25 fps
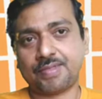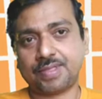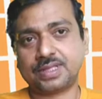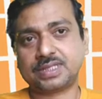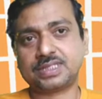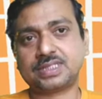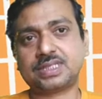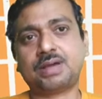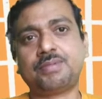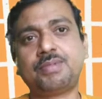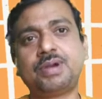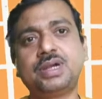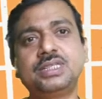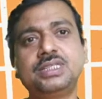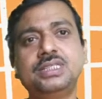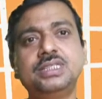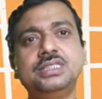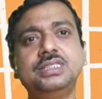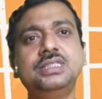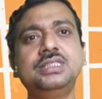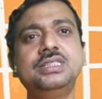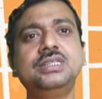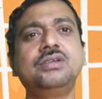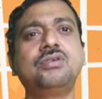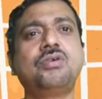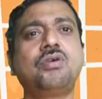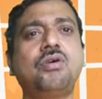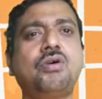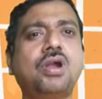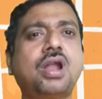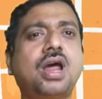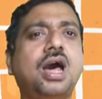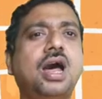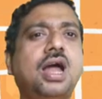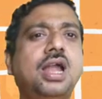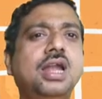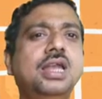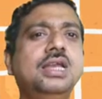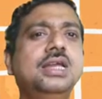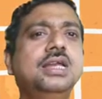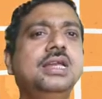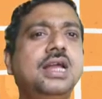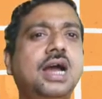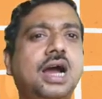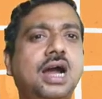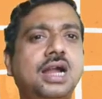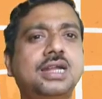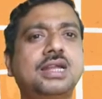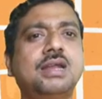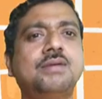summer season or early in
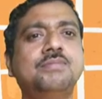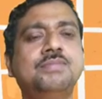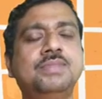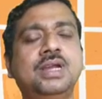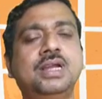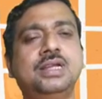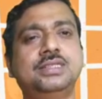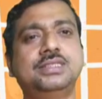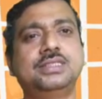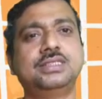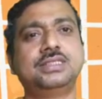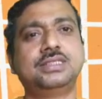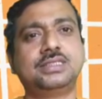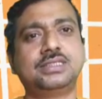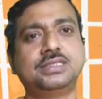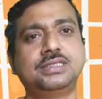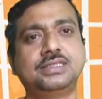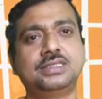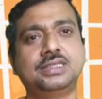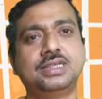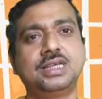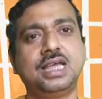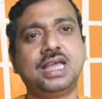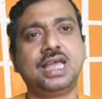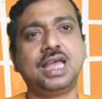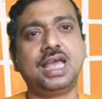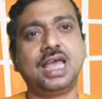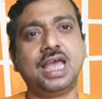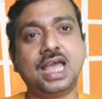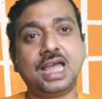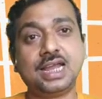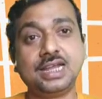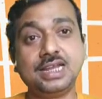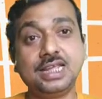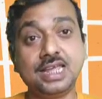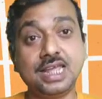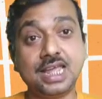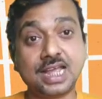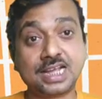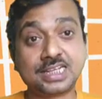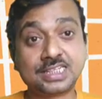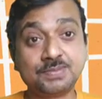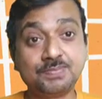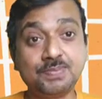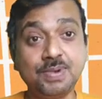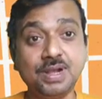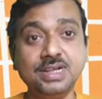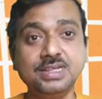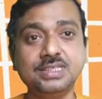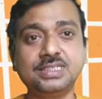autumnal seasons, and he
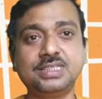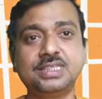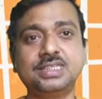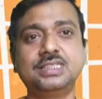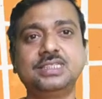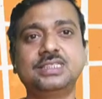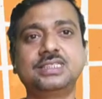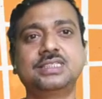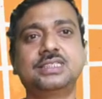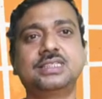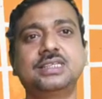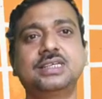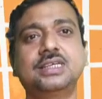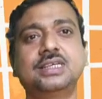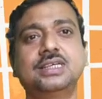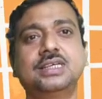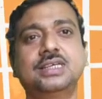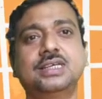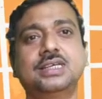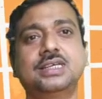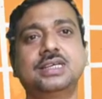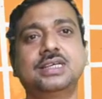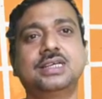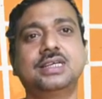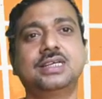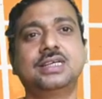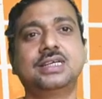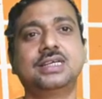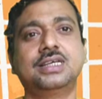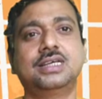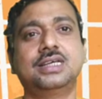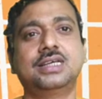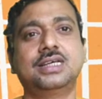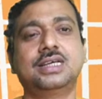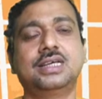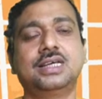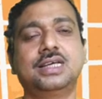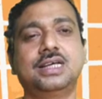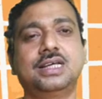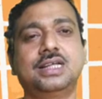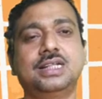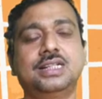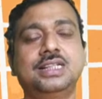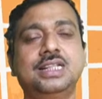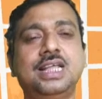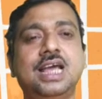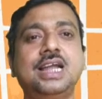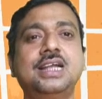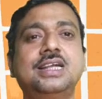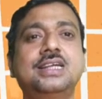explains his
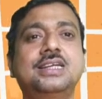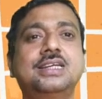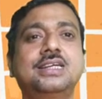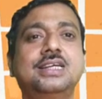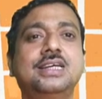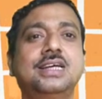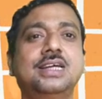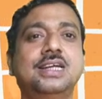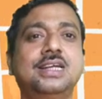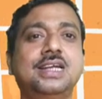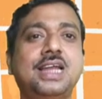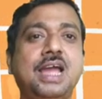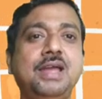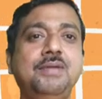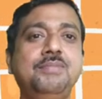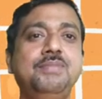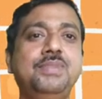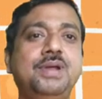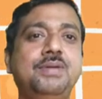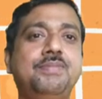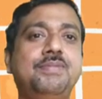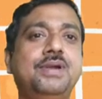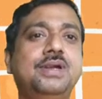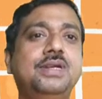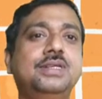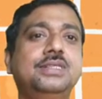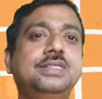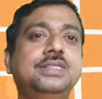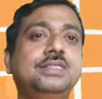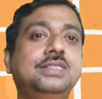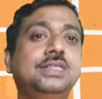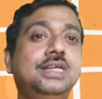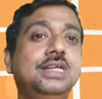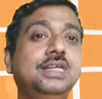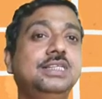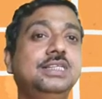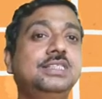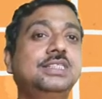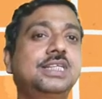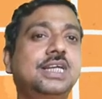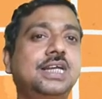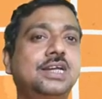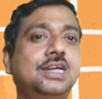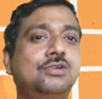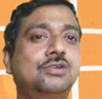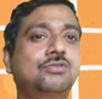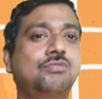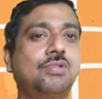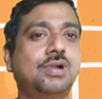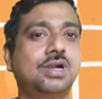that time differences in
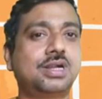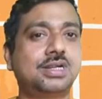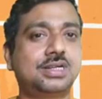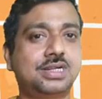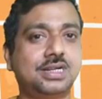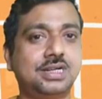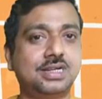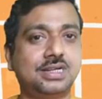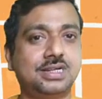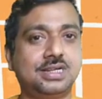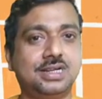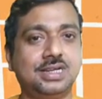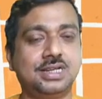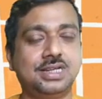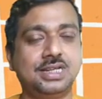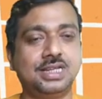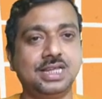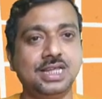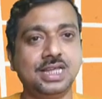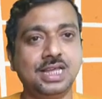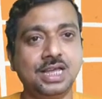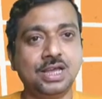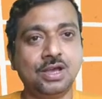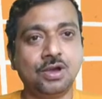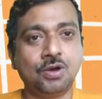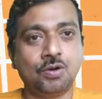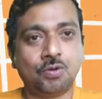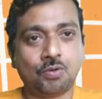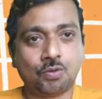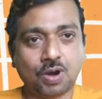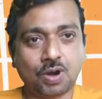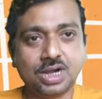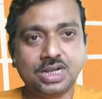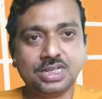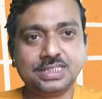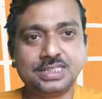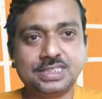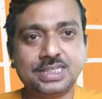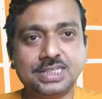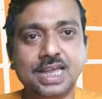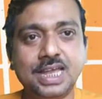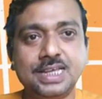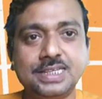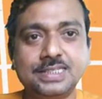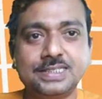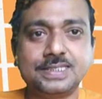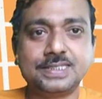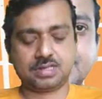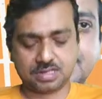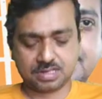second quatrain. What he
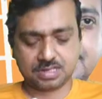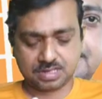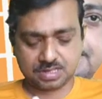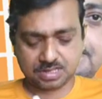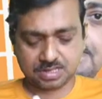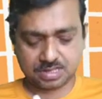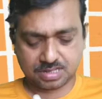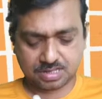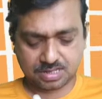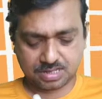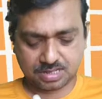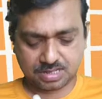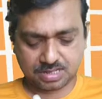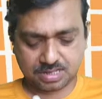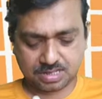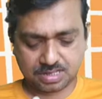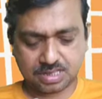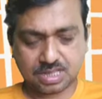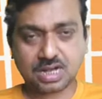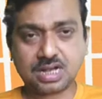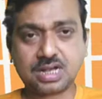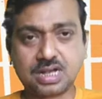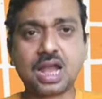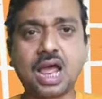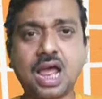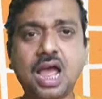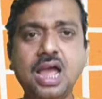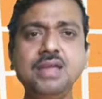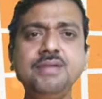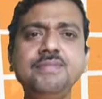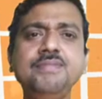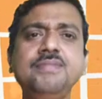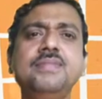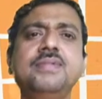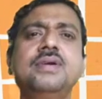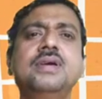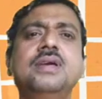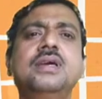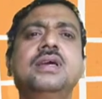says, the time